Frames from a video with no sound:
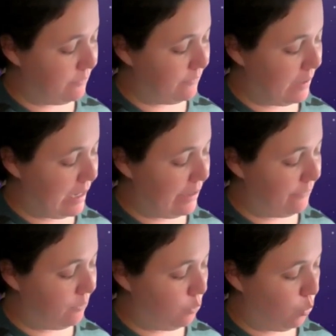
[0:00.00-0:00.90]

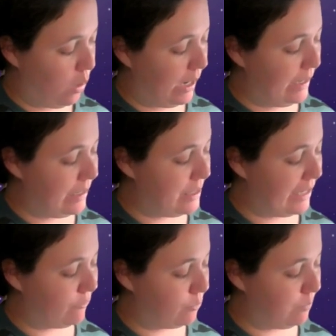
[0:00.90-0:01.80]
5y, and then
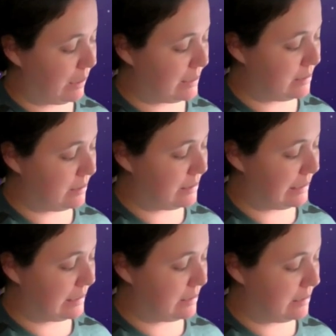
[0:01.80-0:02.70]
I've got plus
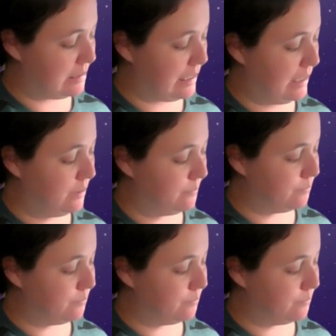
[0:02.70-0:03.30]
6z.